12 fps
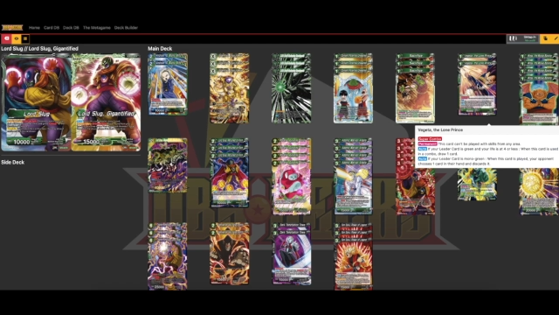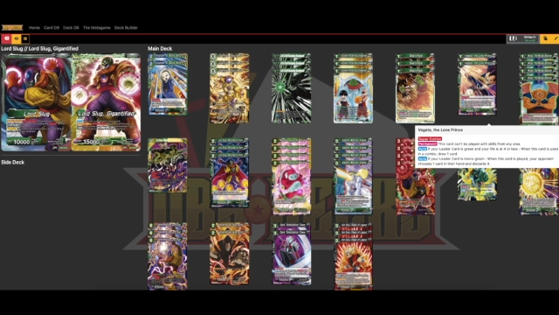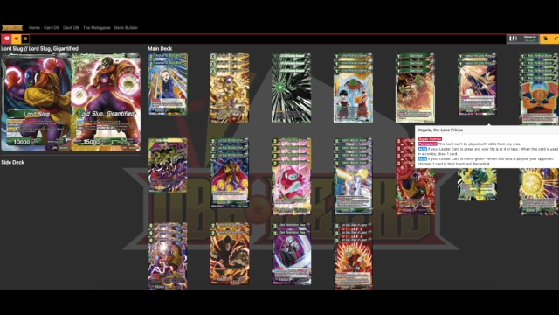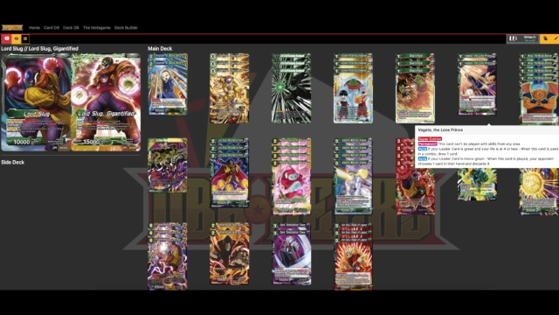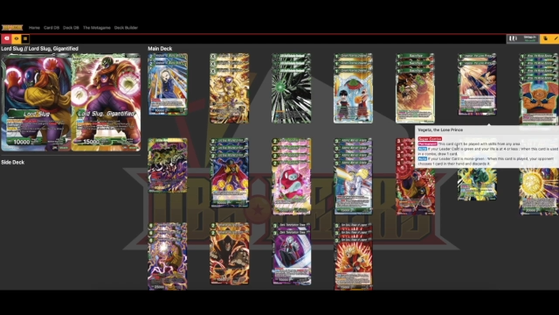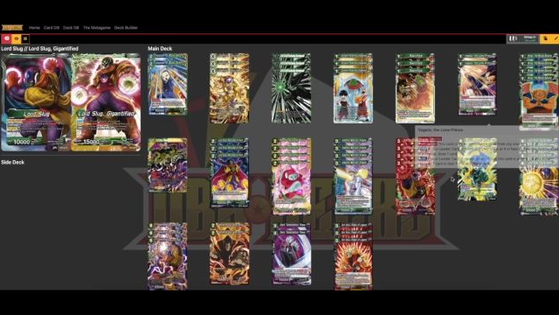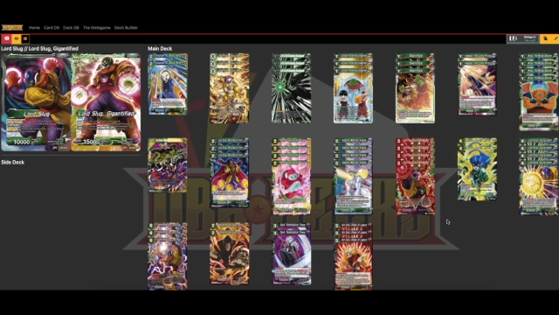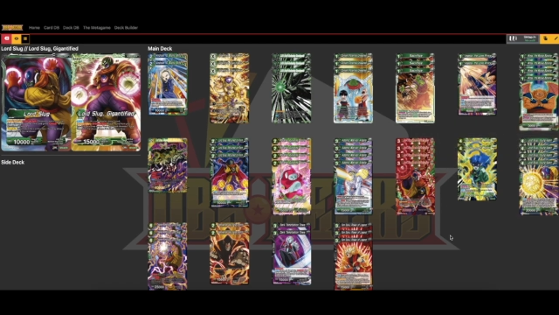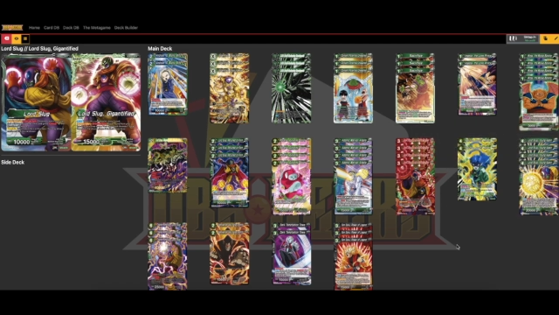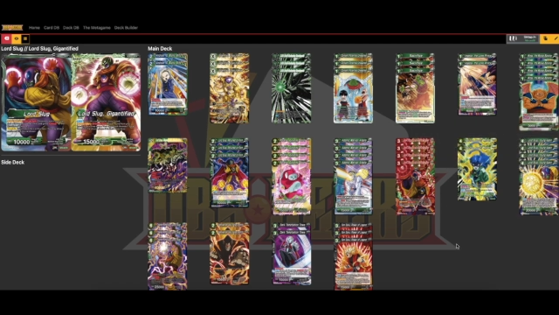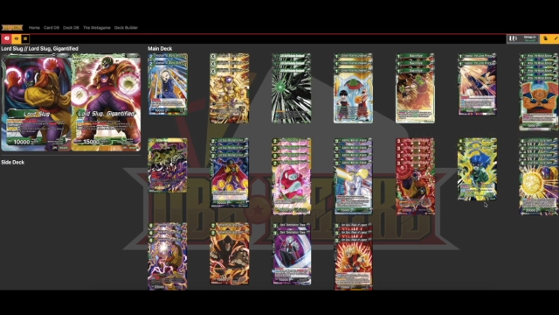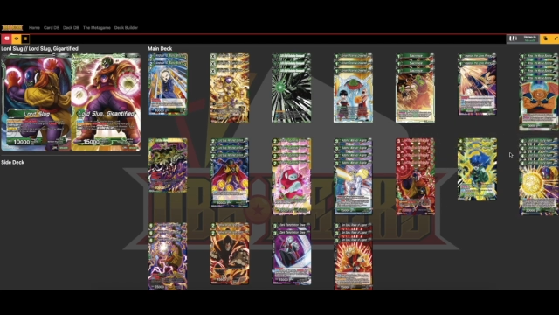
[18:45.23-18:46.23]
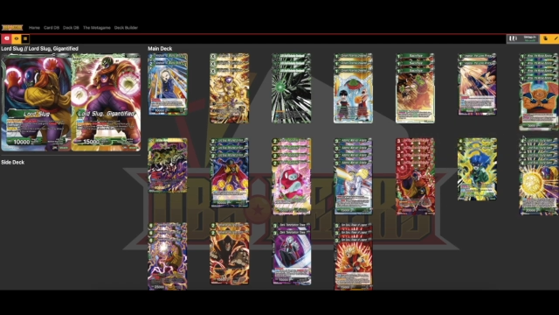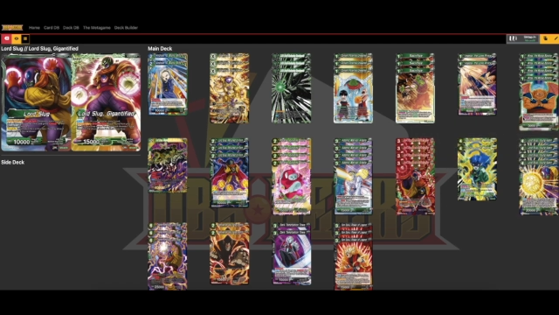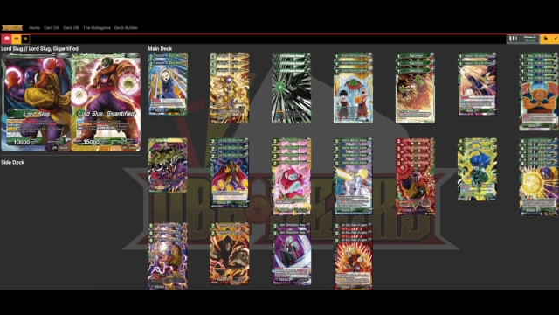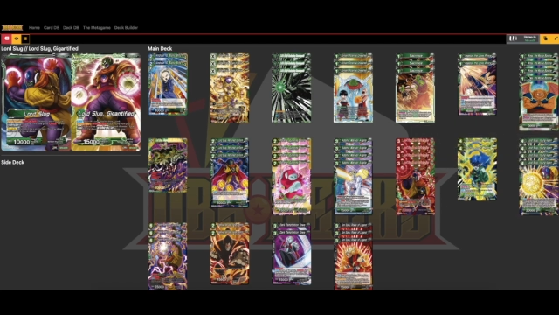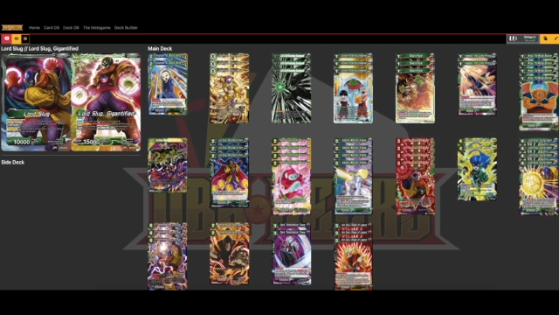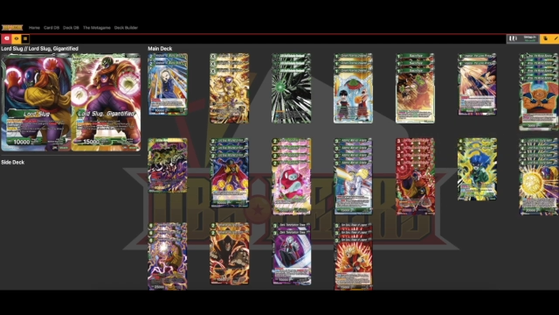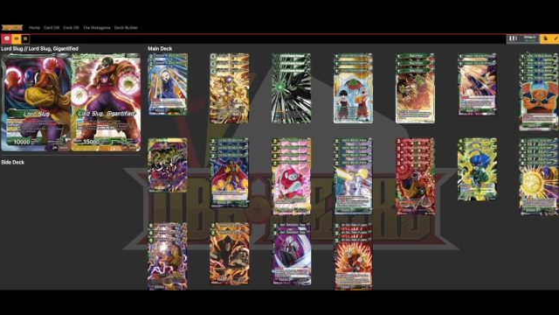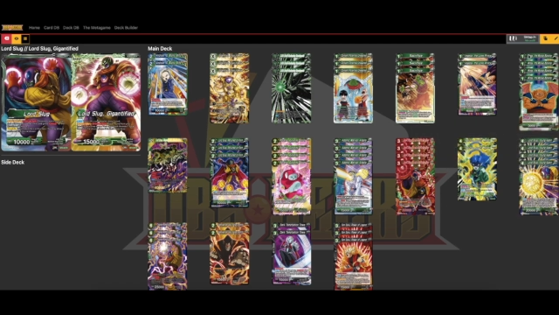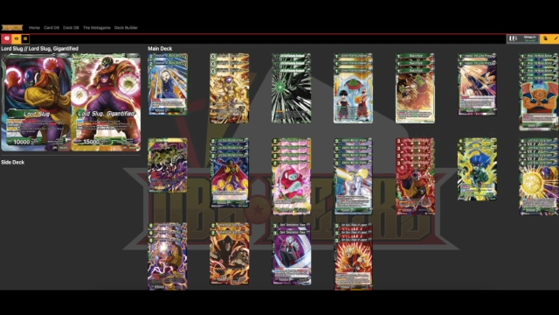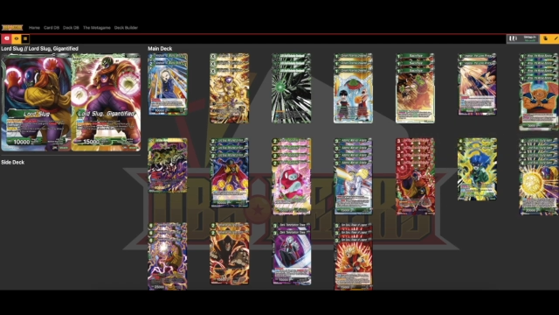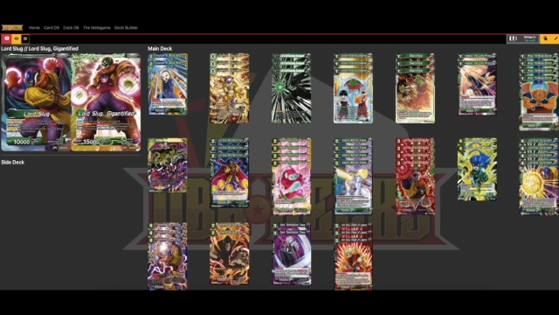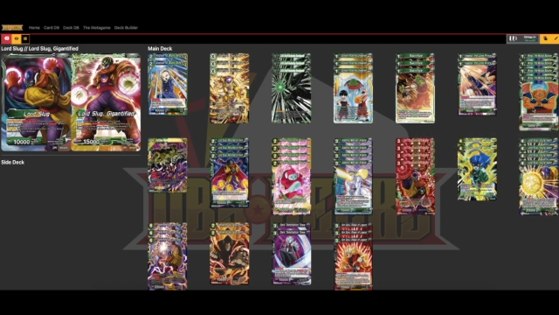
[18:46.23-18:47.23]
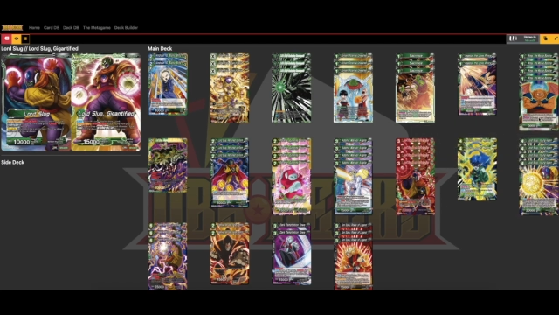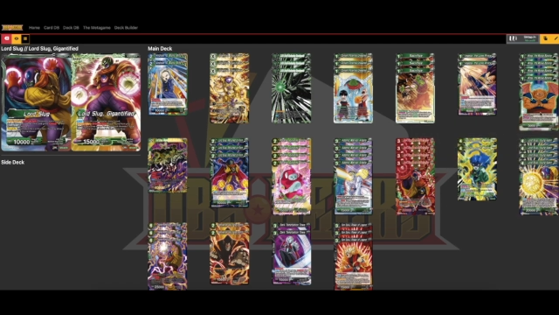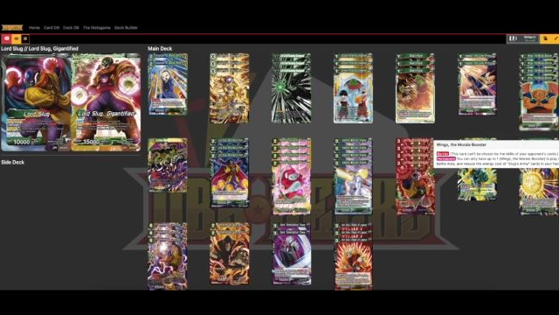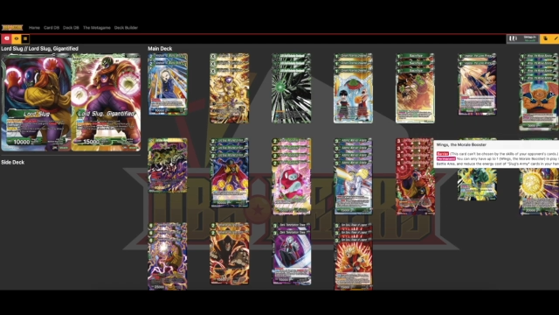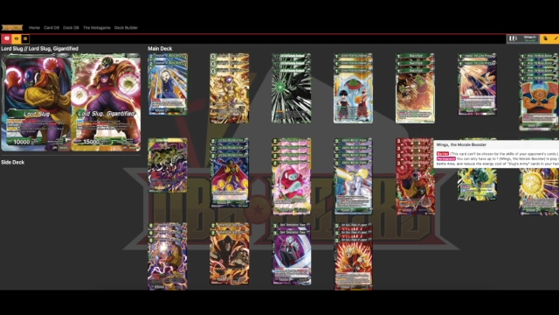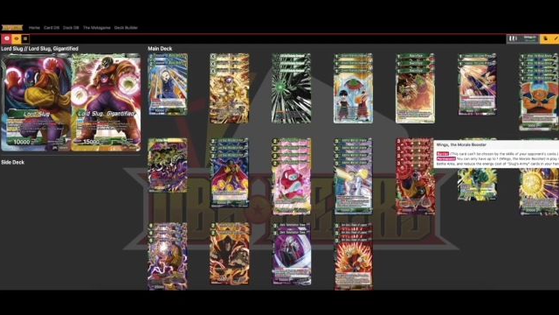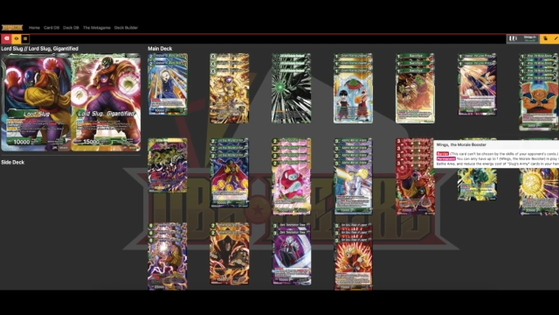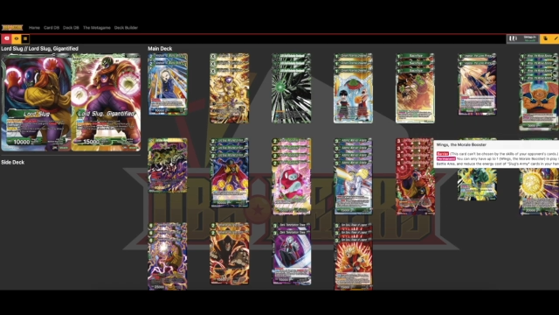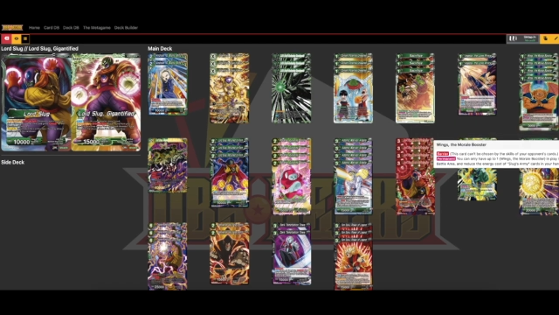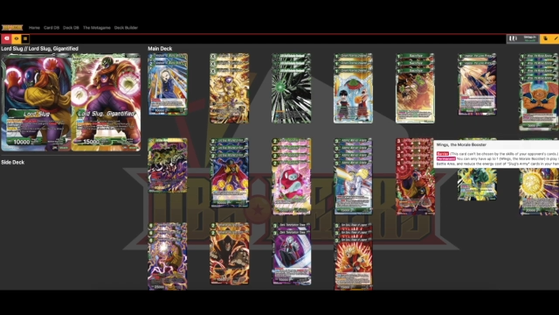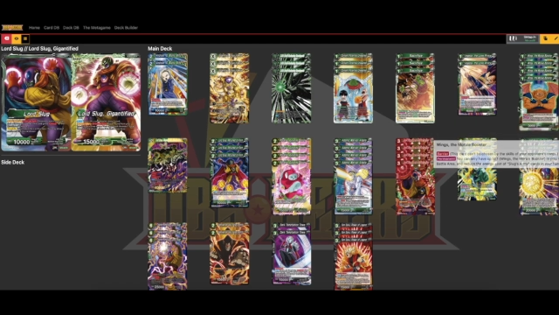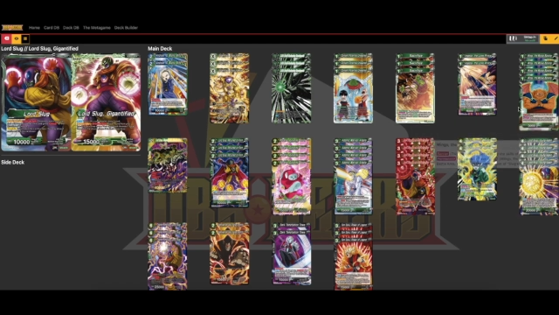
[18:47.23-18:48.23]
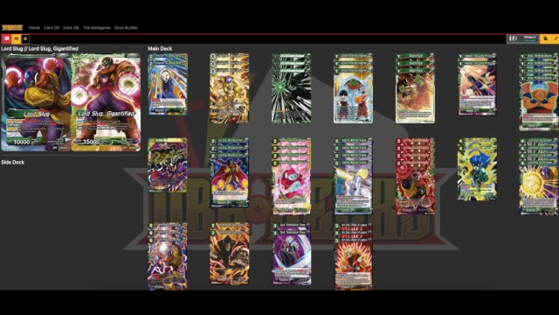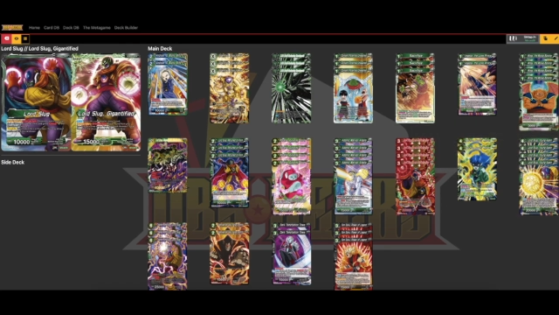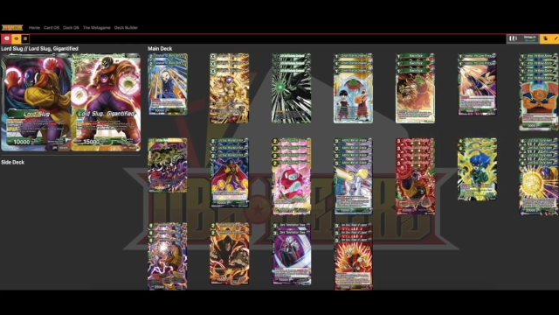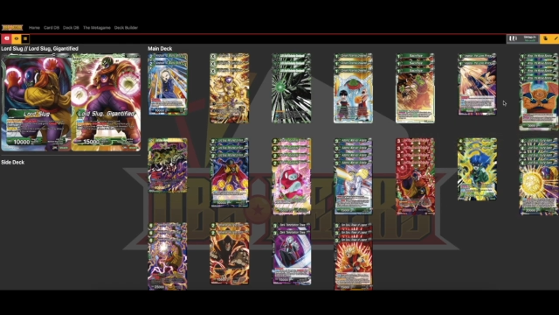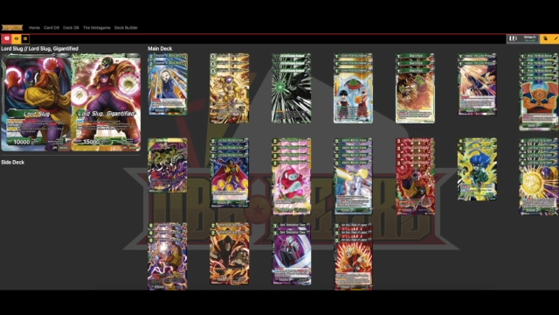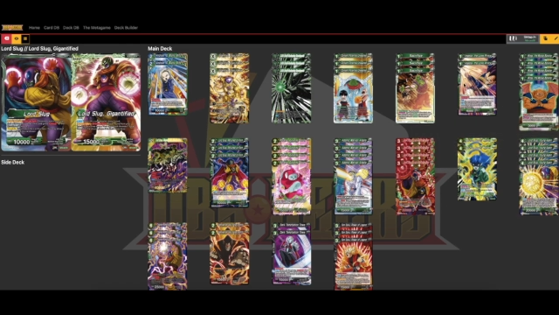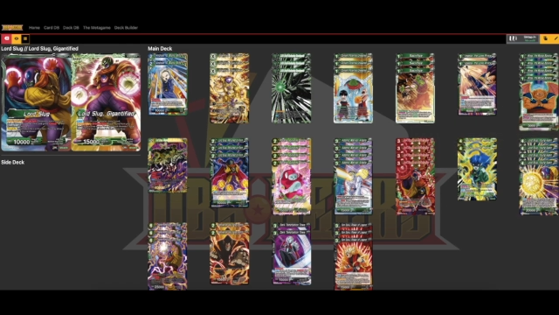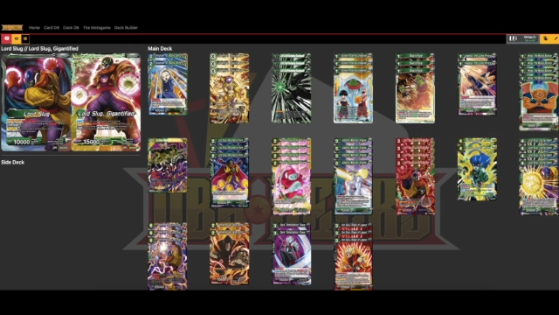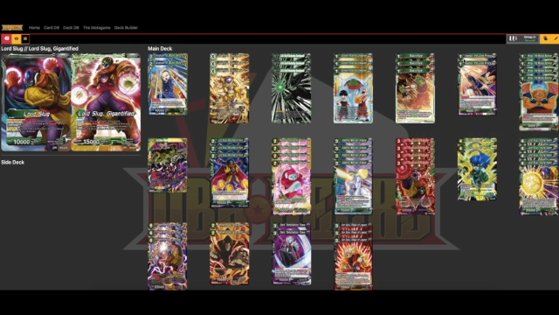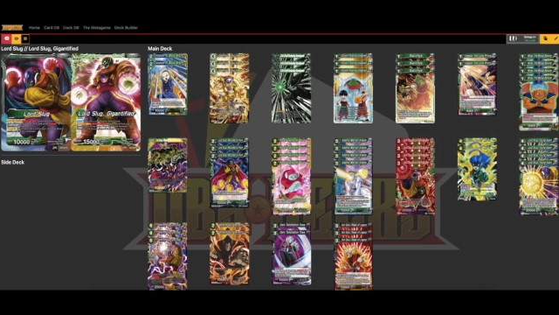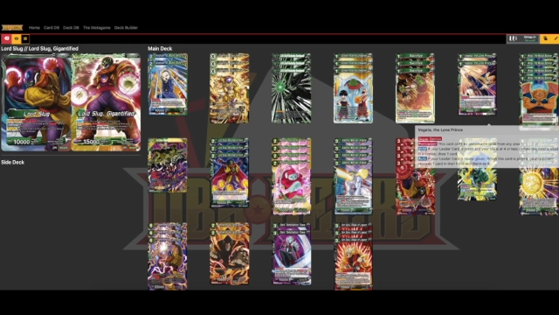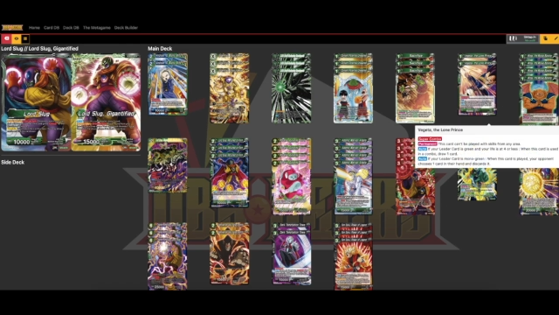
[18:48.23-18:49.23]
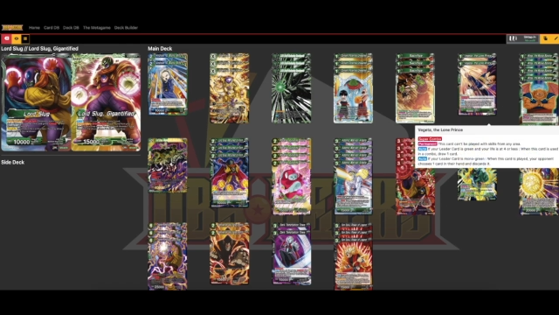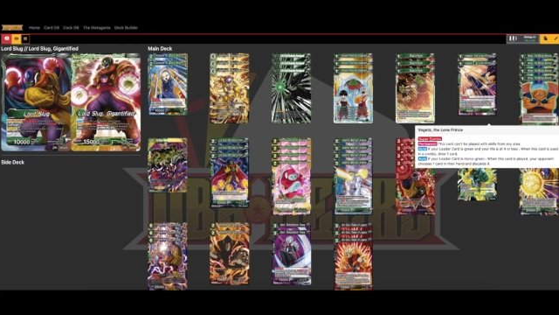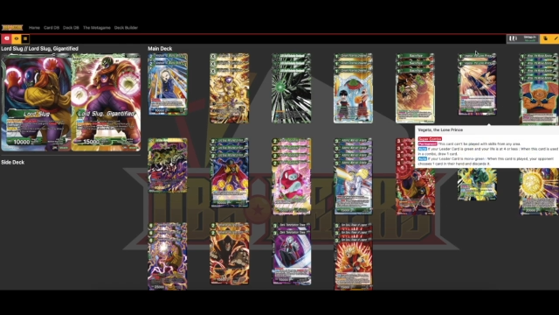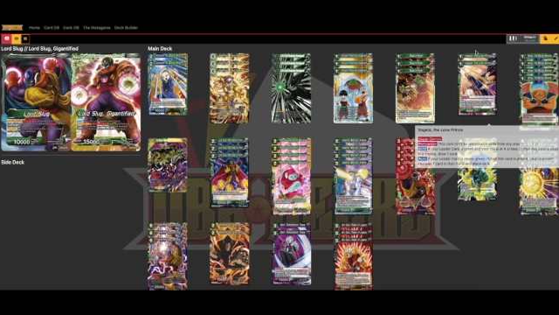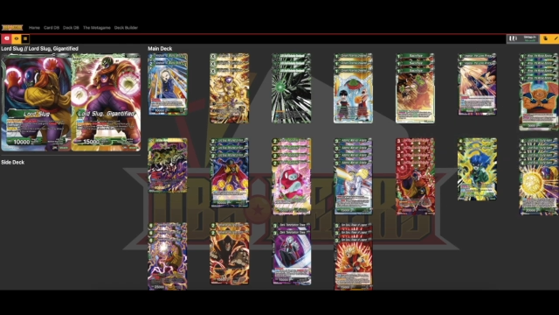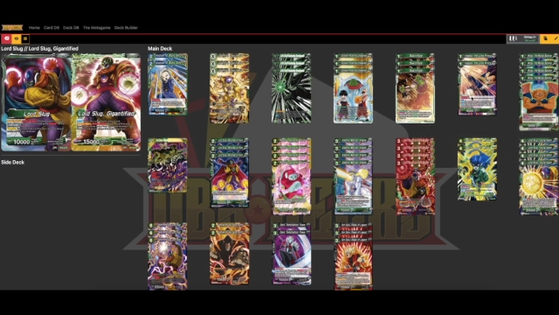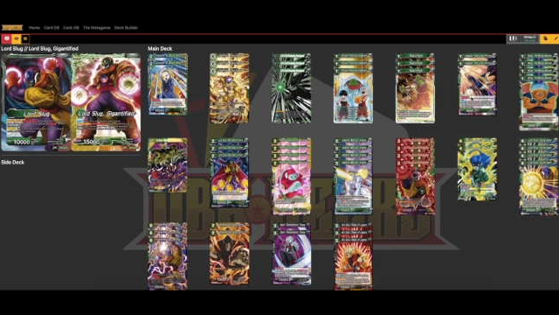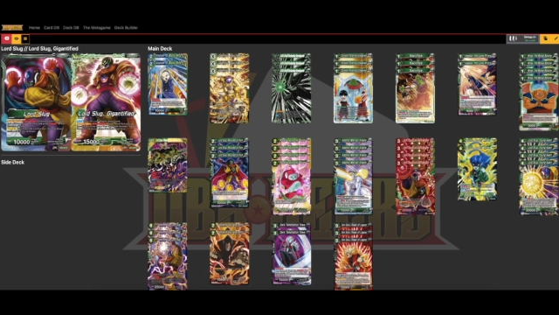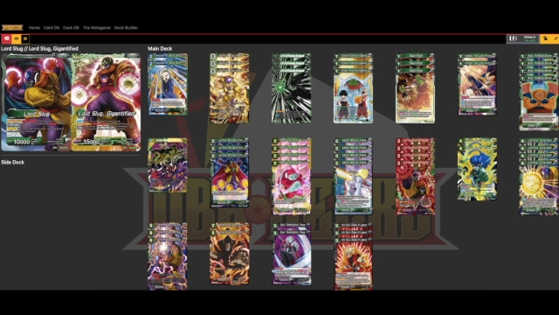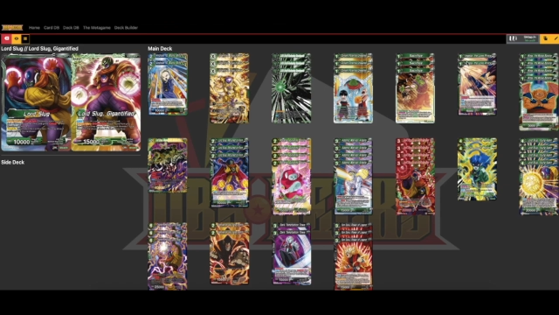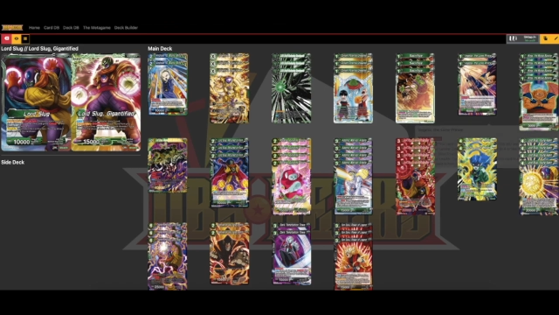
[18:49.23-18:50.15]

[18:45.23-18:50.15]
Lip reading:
Nobody's mouth can be seen.